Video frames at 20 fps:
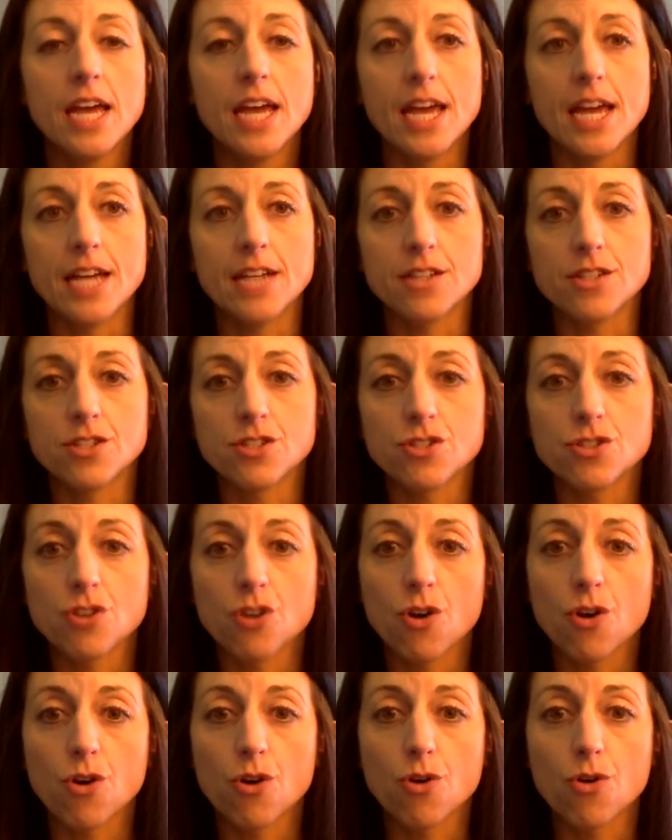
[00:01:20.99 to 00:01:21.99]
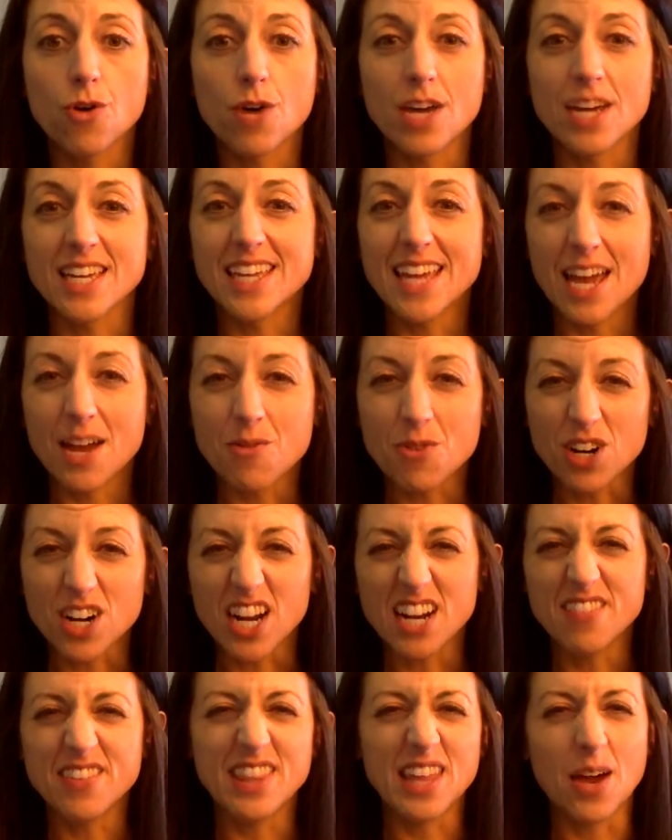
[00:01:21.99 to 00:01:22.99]
And so, again, we're
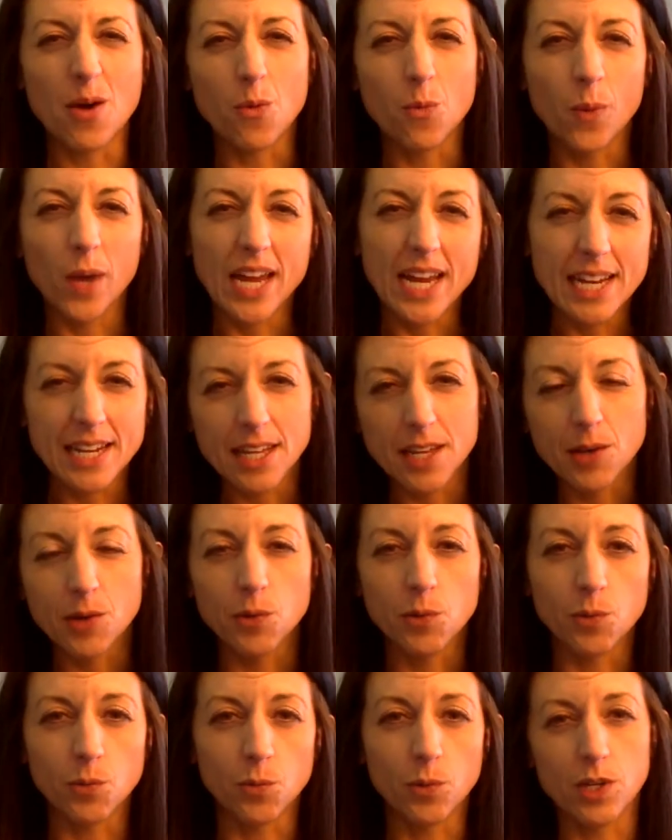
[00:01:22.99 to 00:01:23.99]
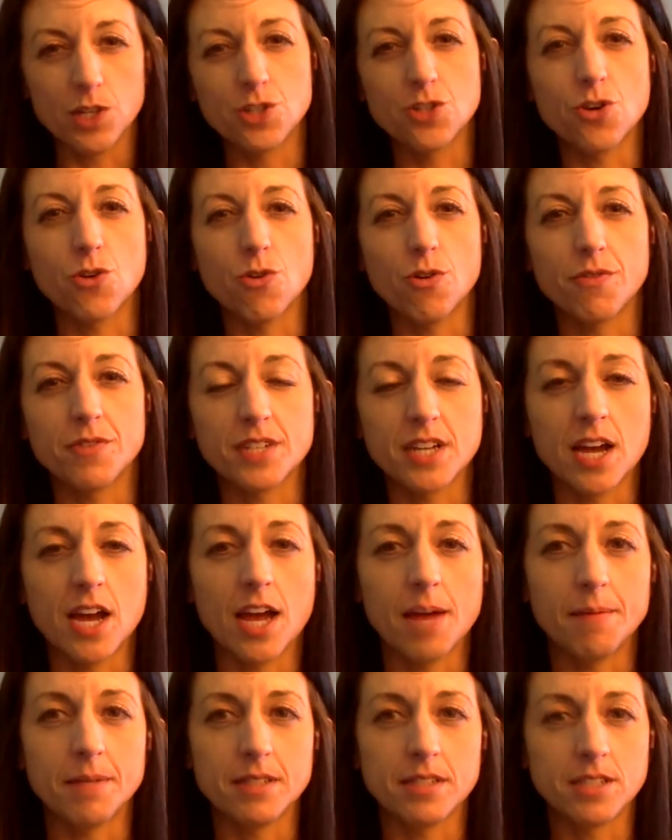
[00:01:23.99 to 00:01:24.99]
kind of in that waiting window of
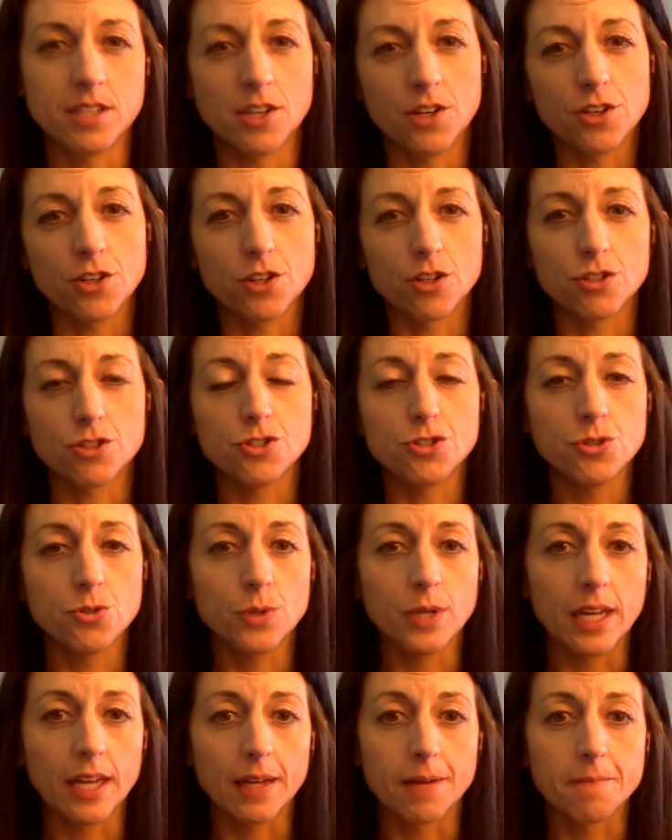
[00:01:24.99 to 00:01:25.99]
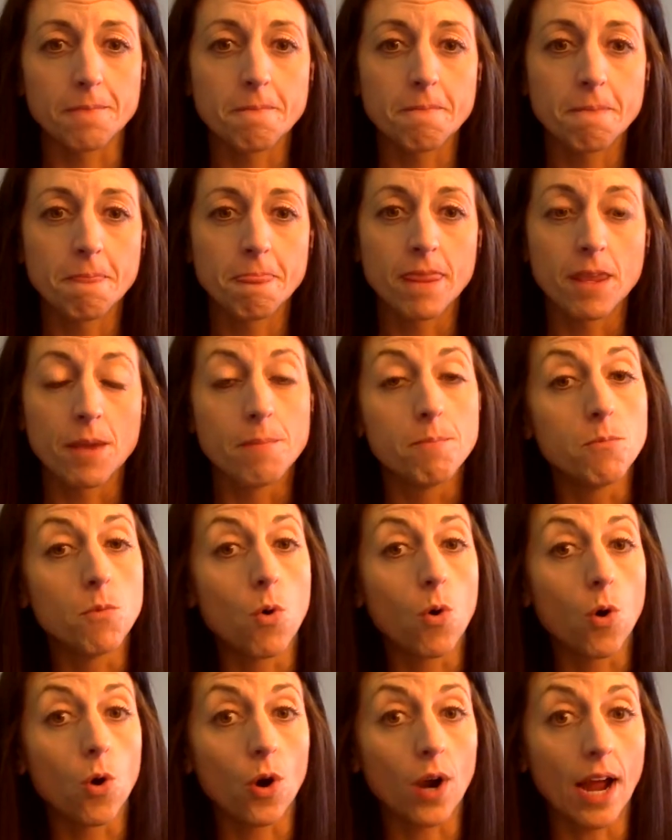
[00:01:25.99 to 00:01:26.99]
time until you're doing
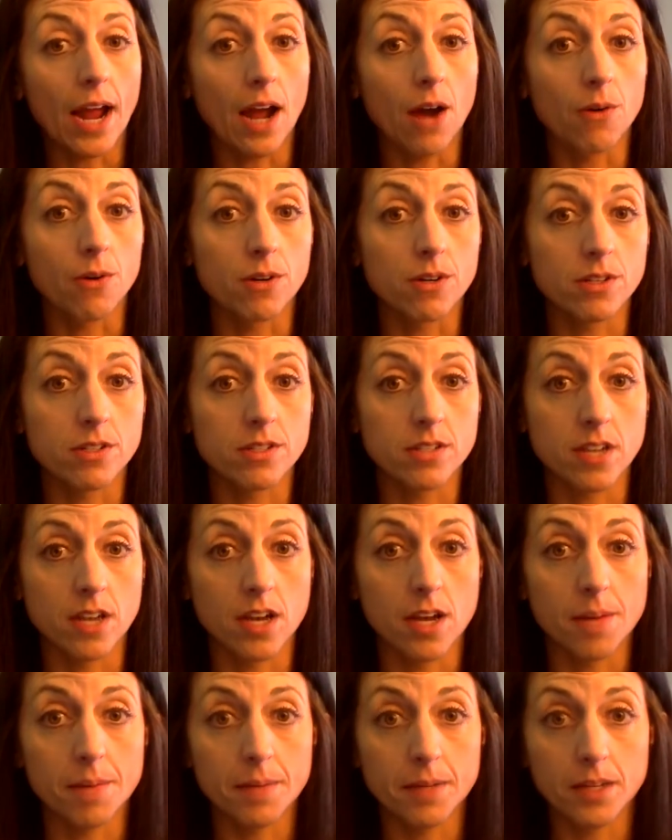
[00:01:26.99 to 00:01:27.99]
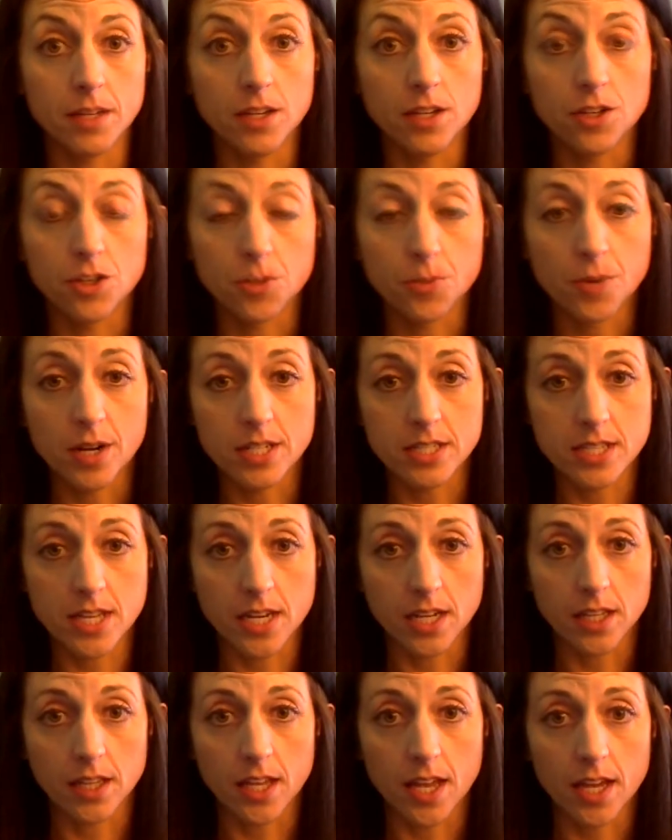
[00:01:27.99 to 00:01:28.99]
more hours up in your
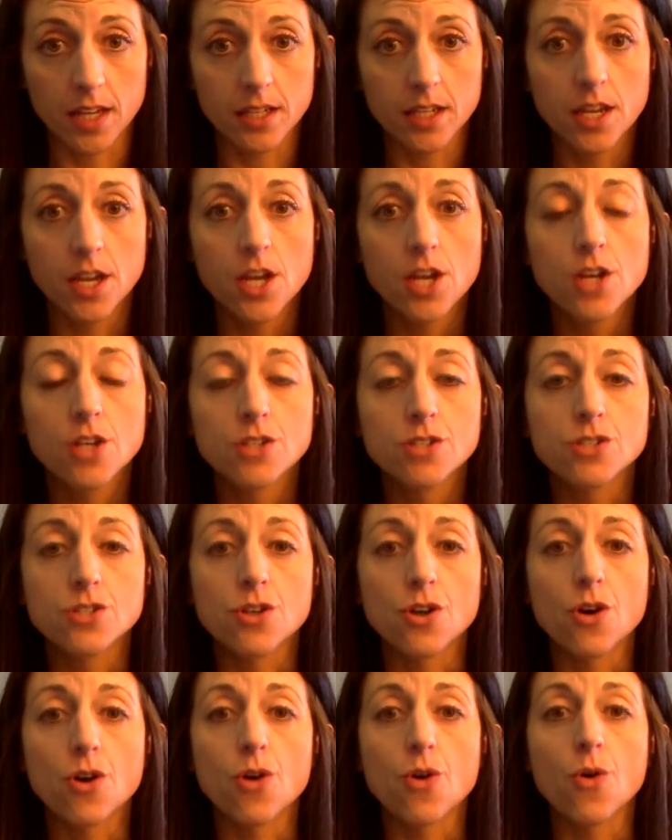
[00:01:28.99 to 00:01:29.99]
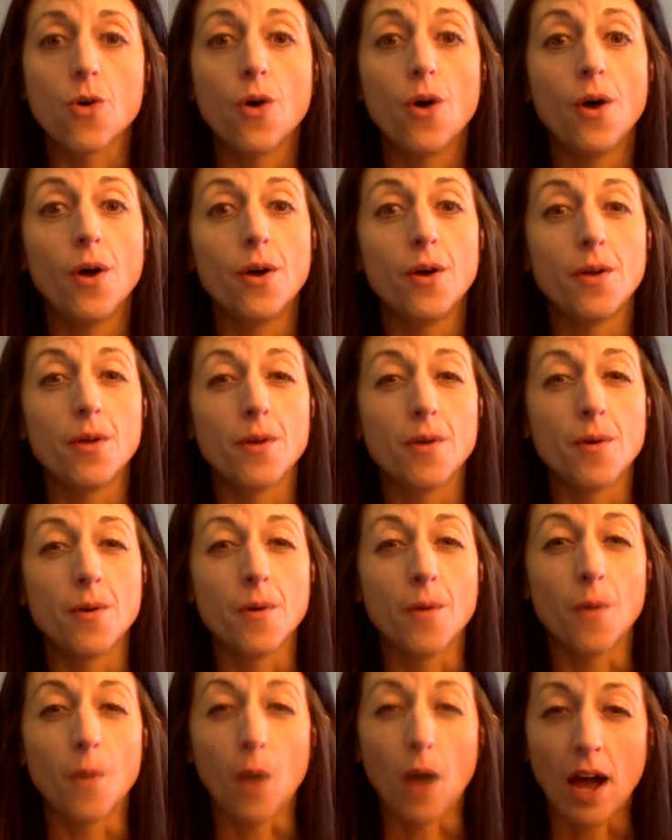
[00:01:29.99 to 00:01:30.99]
prosthetic leg. So
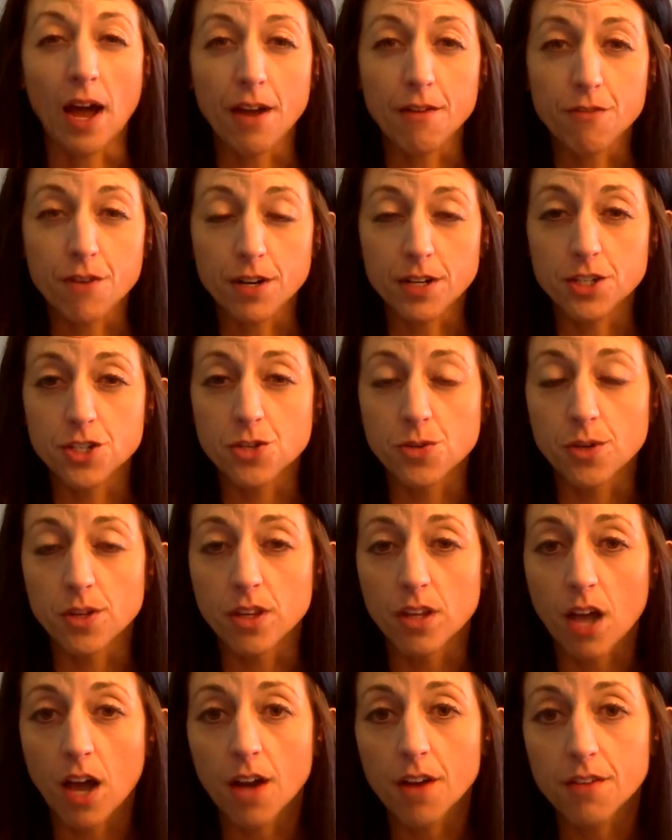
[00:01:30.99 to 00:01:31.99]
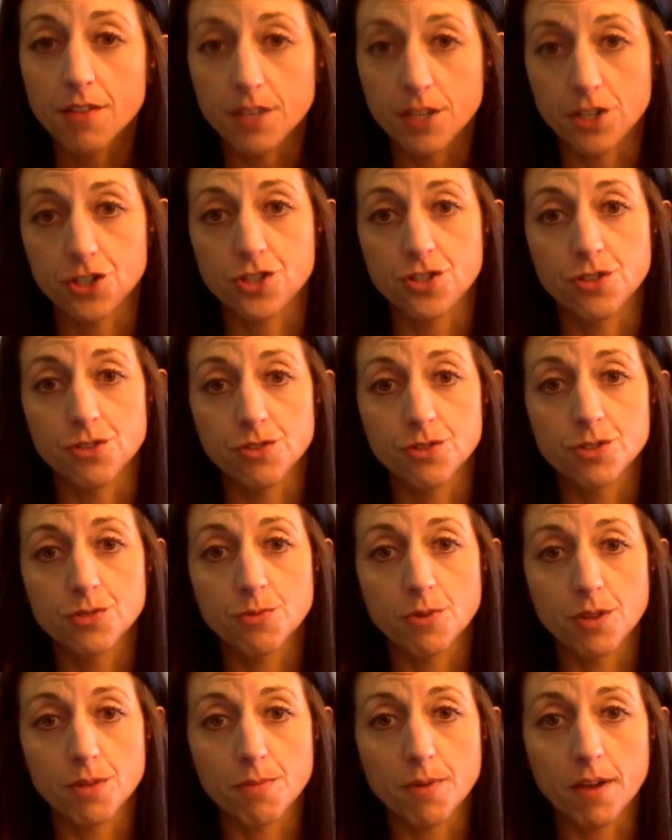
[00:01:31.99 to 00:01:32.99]
I've run into a lot of issues
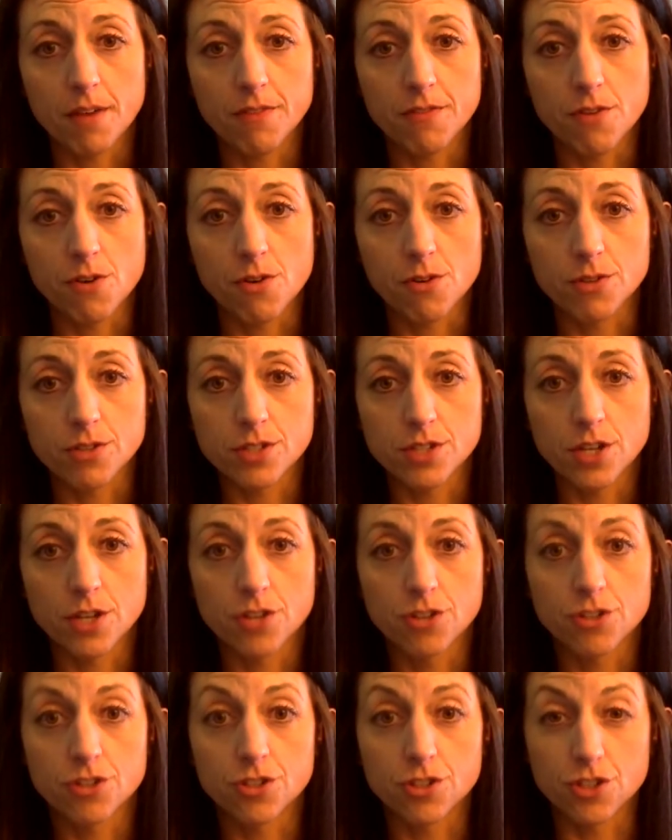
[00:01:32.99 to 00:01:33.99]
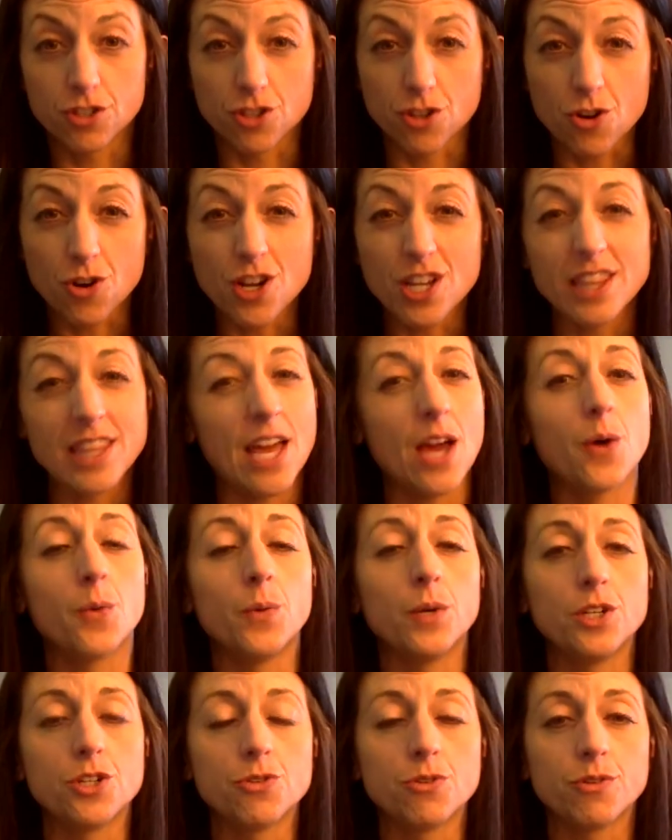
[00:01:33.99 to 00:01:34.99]
with my folks during that
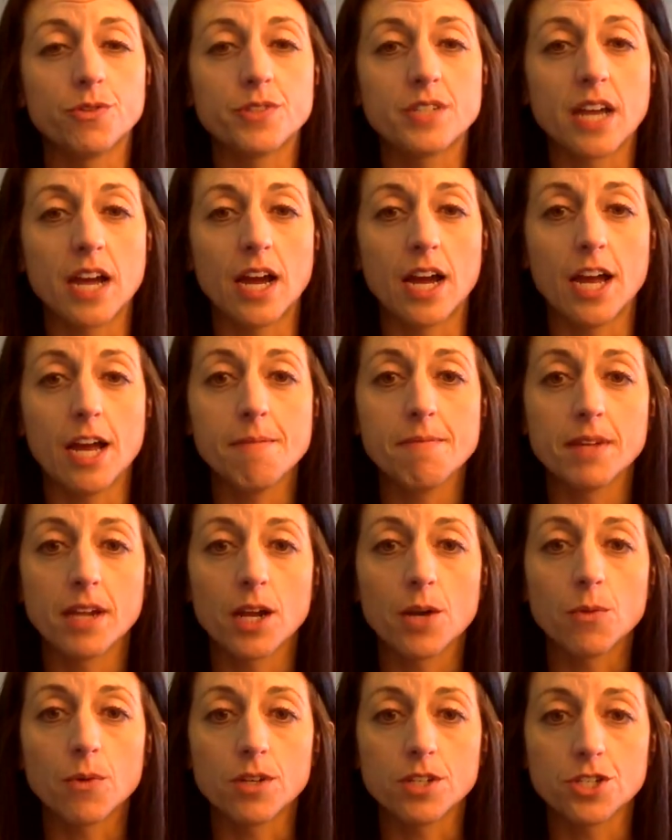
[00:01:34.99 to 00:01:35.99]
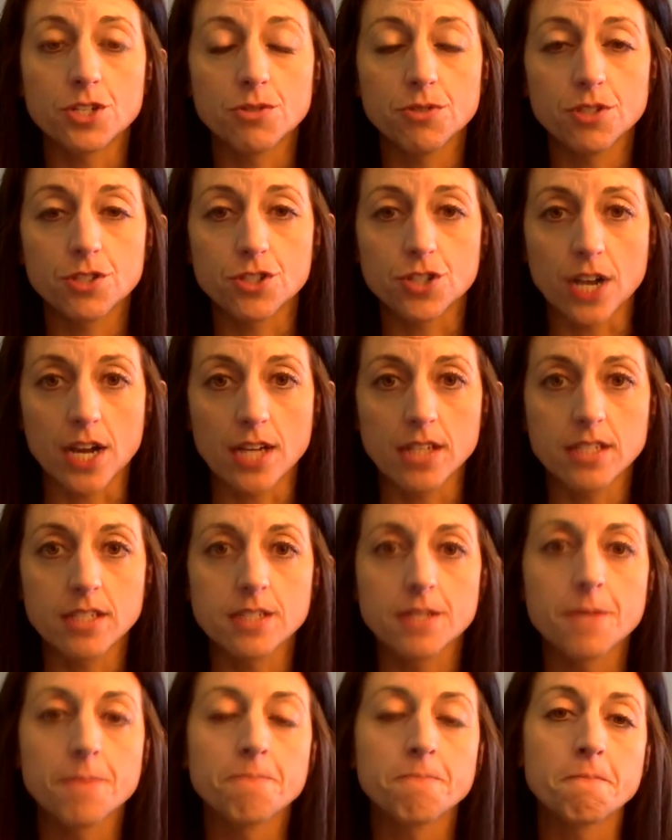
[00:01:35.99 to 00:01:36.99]
window of time that I want to address.